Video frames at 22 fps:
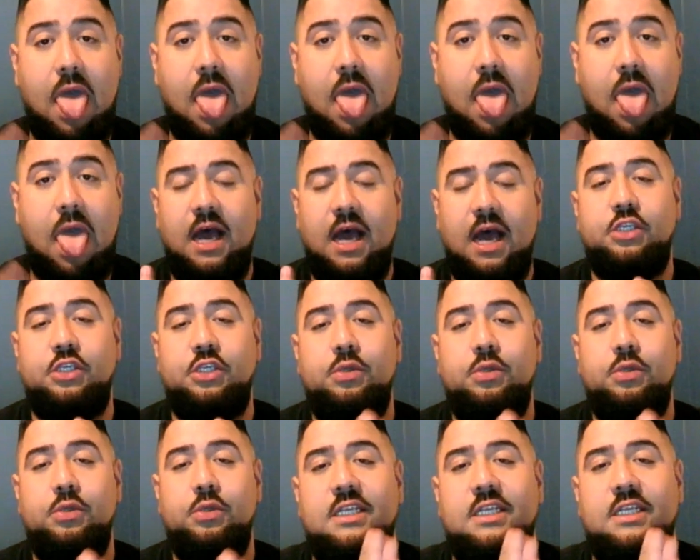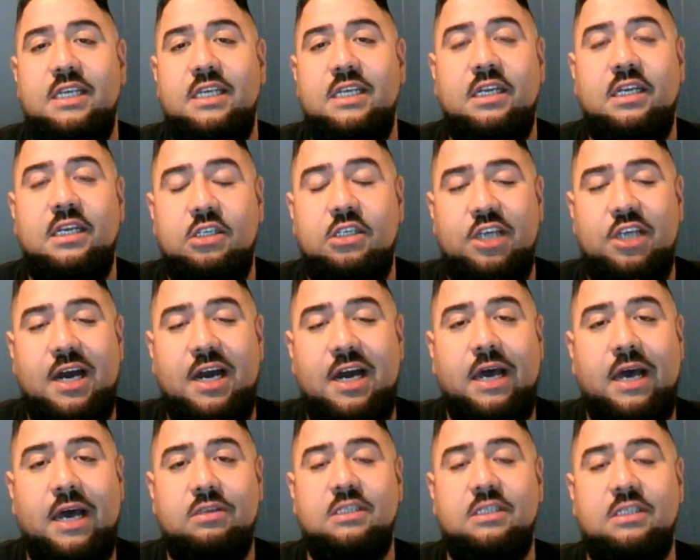need to send shout
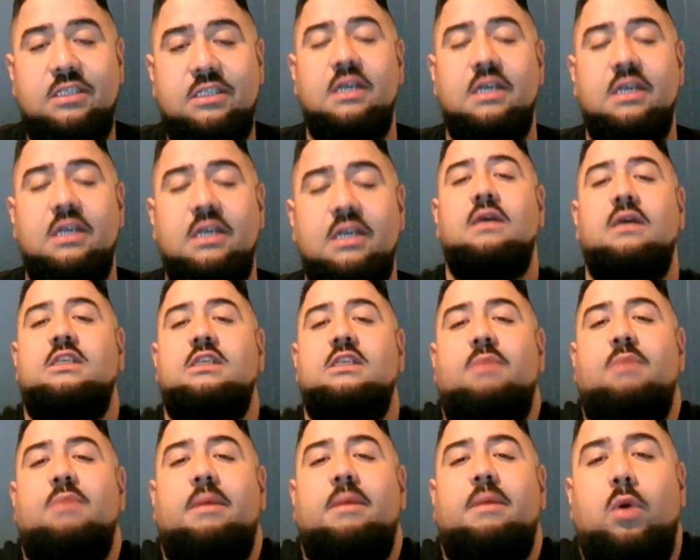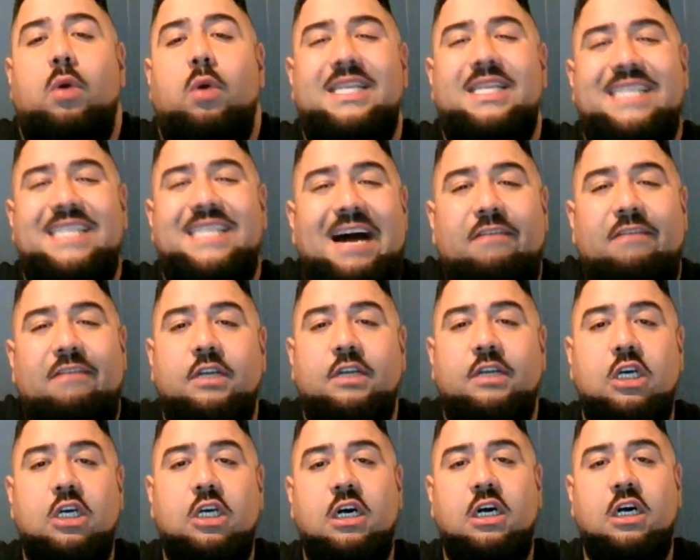outs to my boy Dalvin
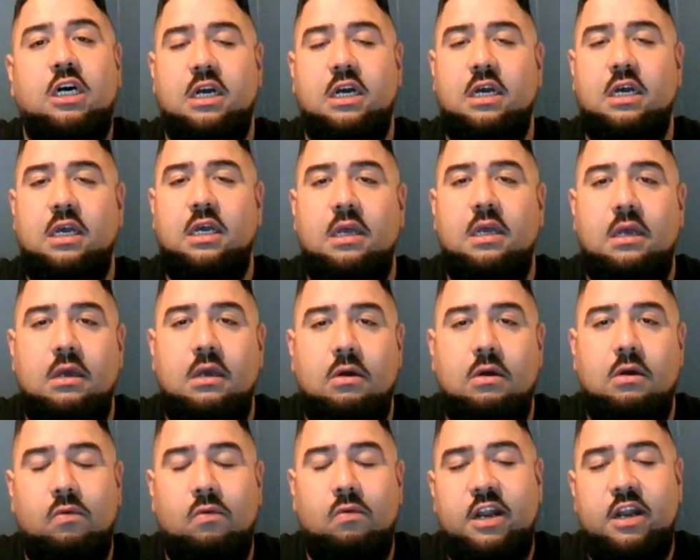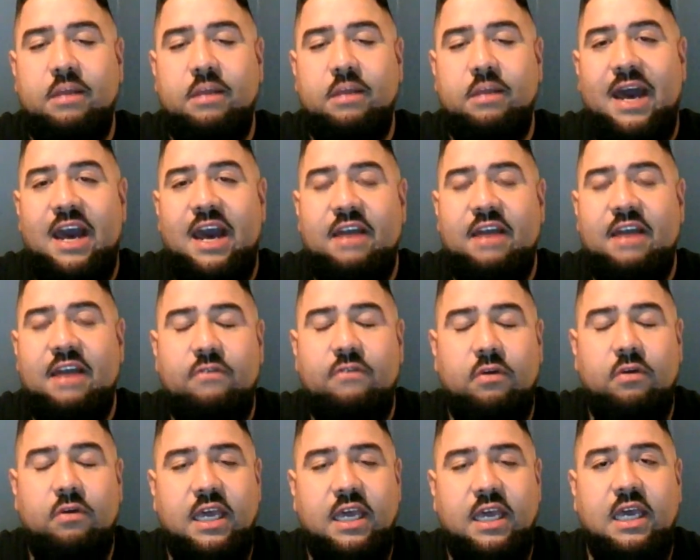Cook, running back for
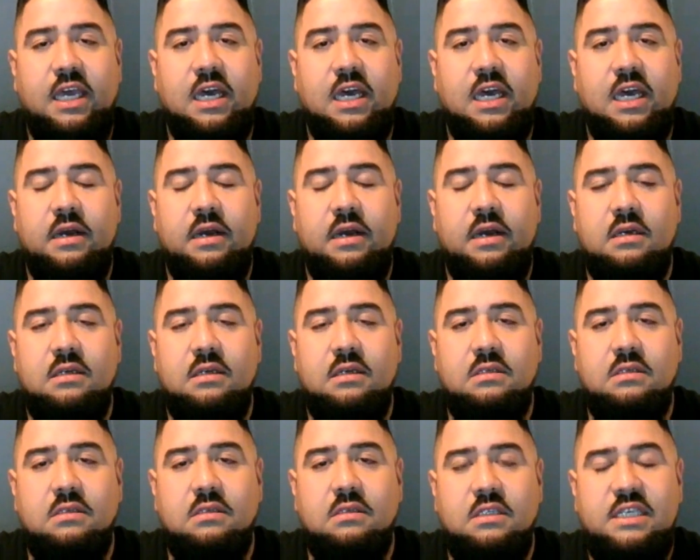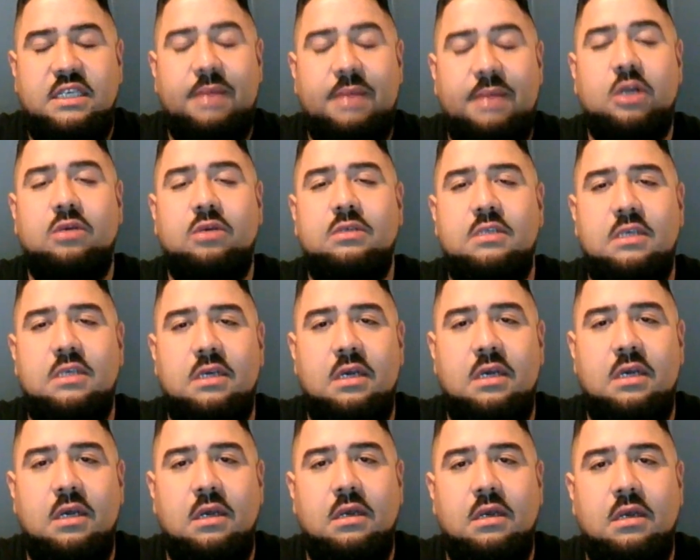the
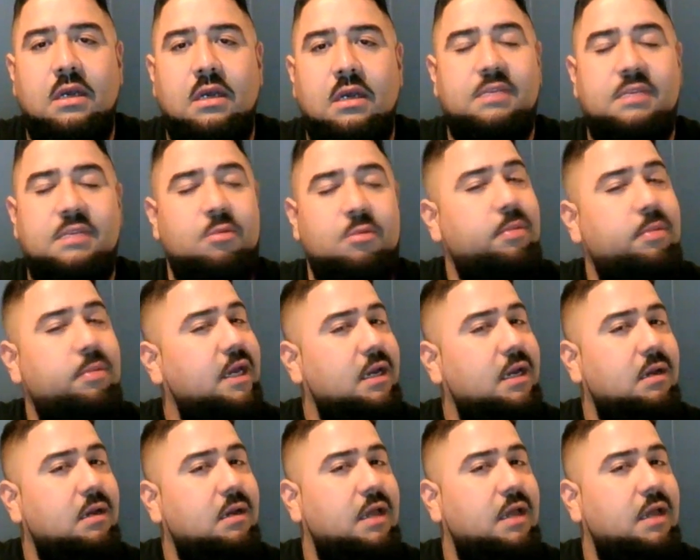Seminoles, because I'm a big